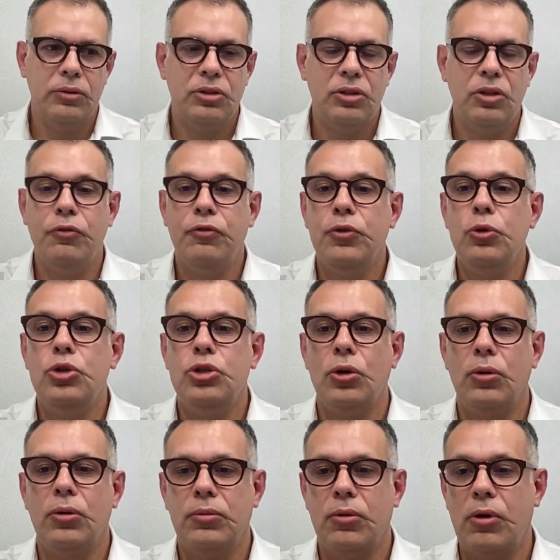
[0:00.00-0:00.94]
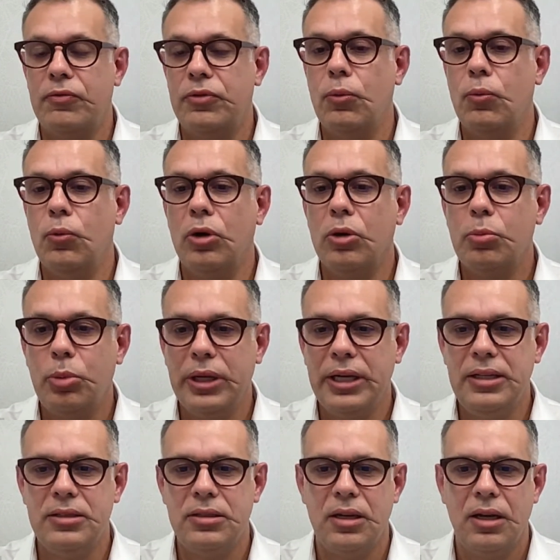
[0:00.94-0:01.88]
the future of the
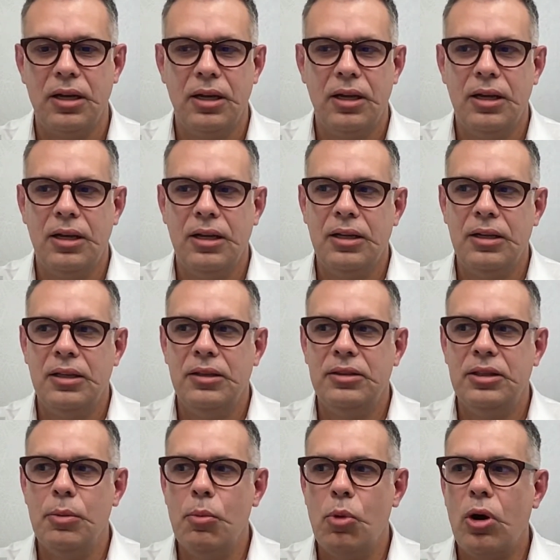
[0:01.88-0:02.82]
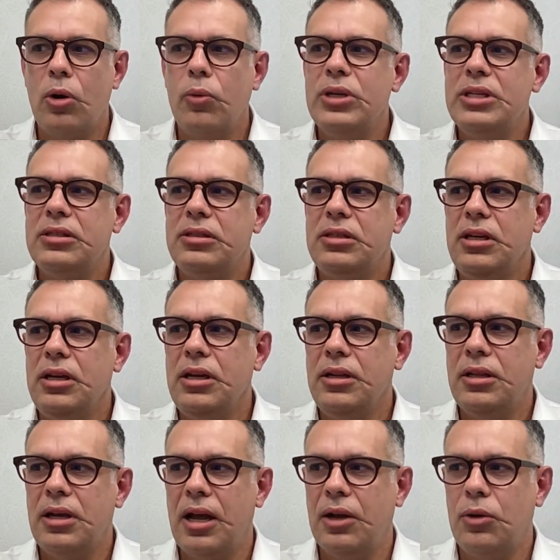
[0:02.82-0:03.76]
workplace, the more we see
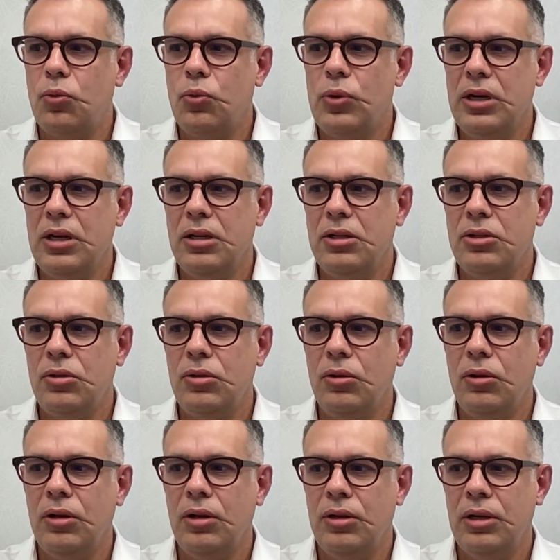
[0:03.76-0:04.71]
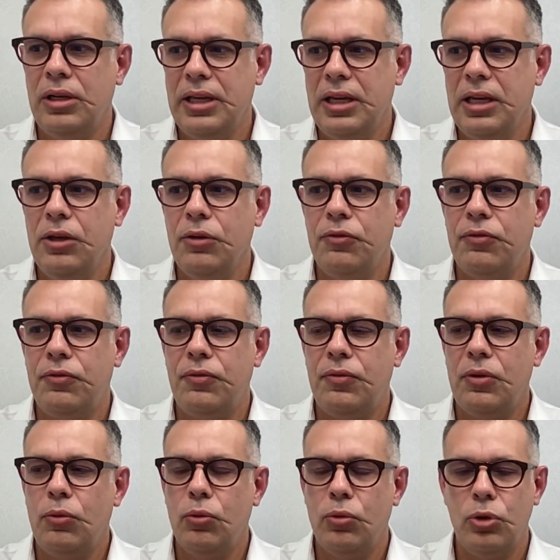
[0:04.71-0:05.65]
that we need to leave
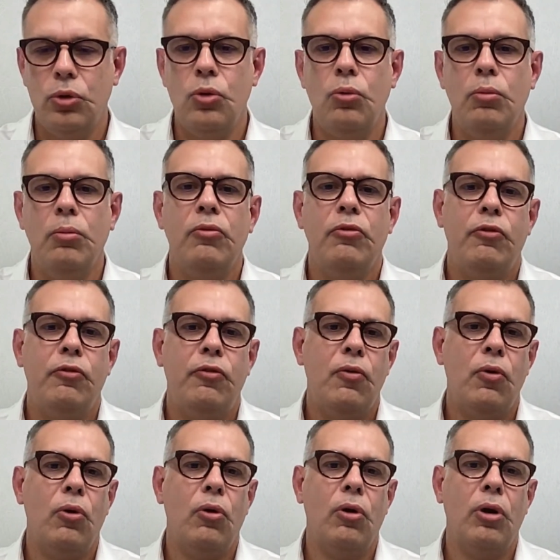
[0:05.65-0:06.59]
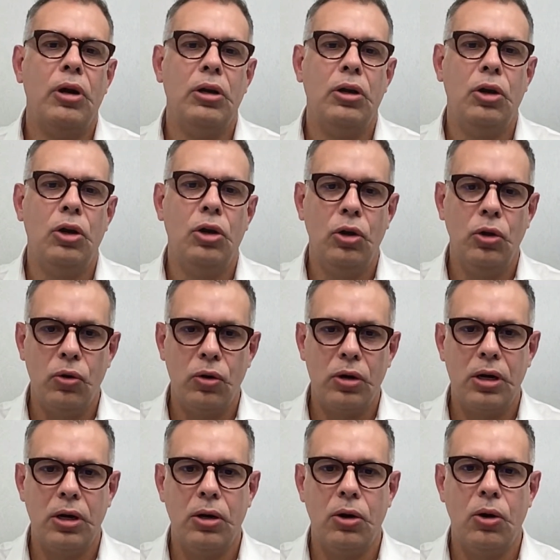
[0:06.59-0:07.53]
room for
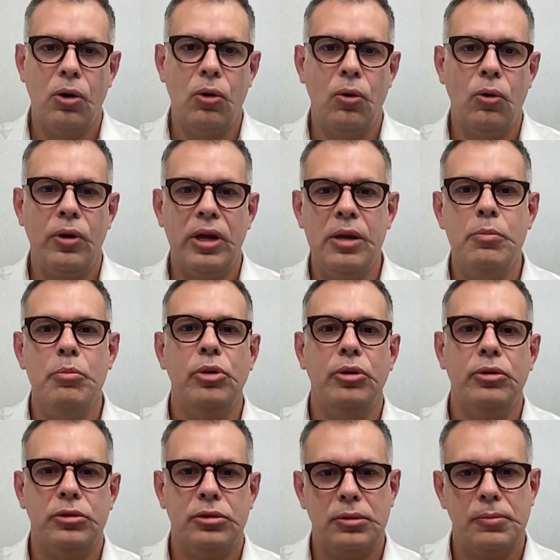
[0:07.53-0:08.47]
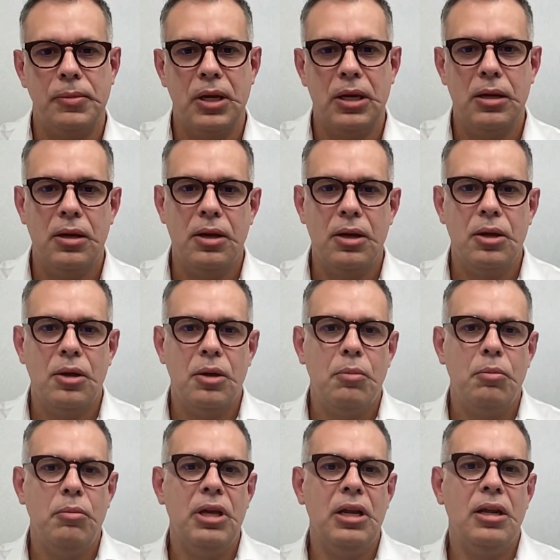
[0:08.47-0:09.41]
local inputs,
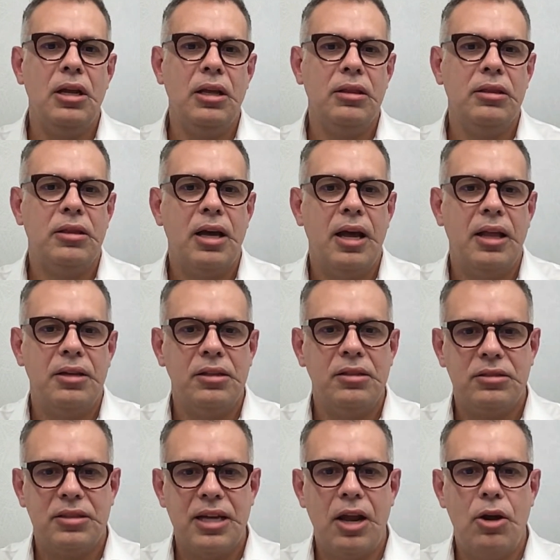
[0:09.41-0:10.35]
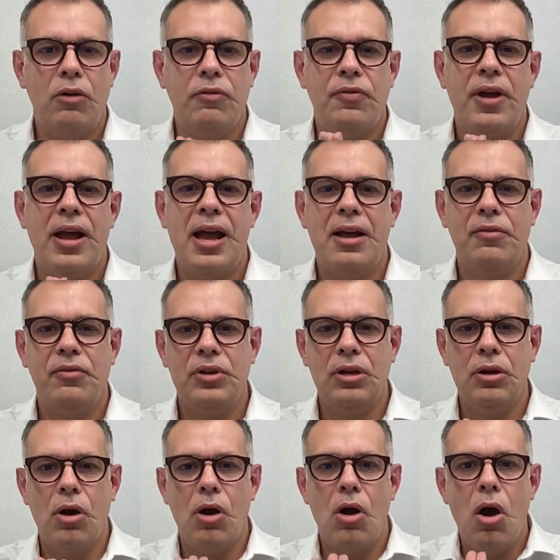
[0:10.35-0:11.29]
meaning that instead of having
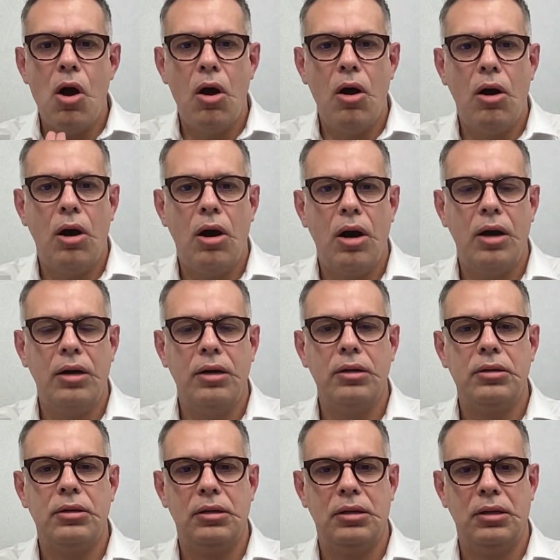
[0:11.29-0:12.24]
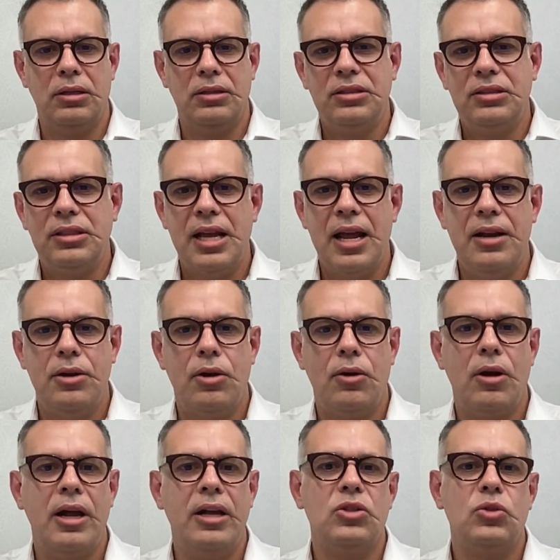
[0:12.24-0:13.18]
a hard
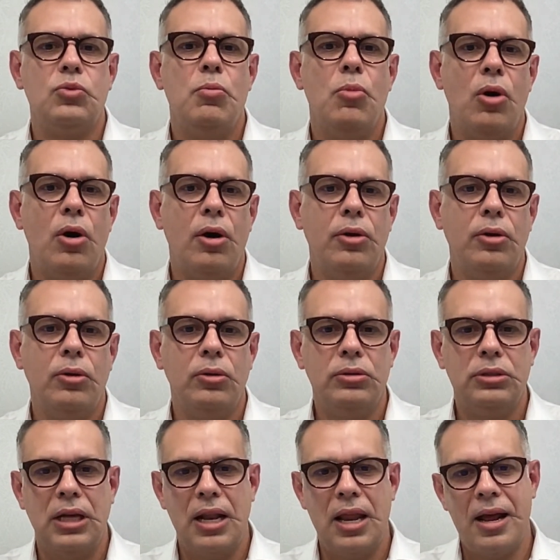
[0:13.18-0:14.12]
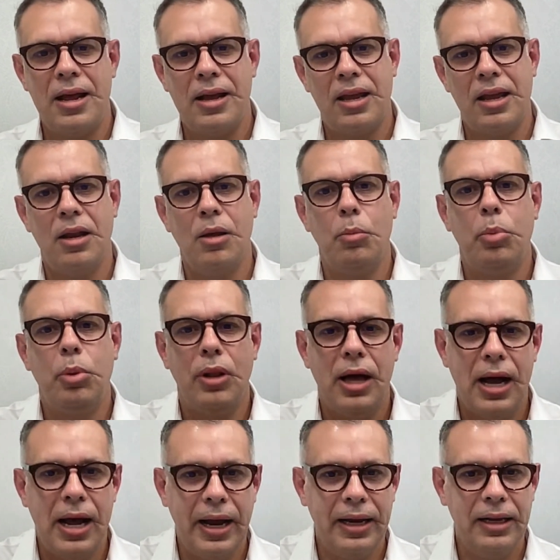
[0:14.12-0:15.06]
standardized model that I can
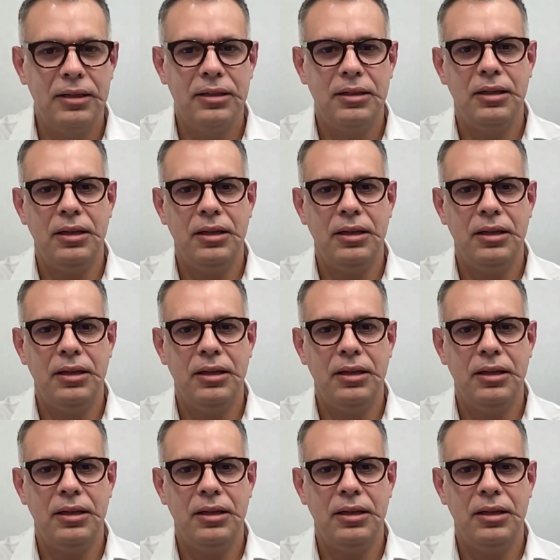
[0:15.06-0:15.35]
apply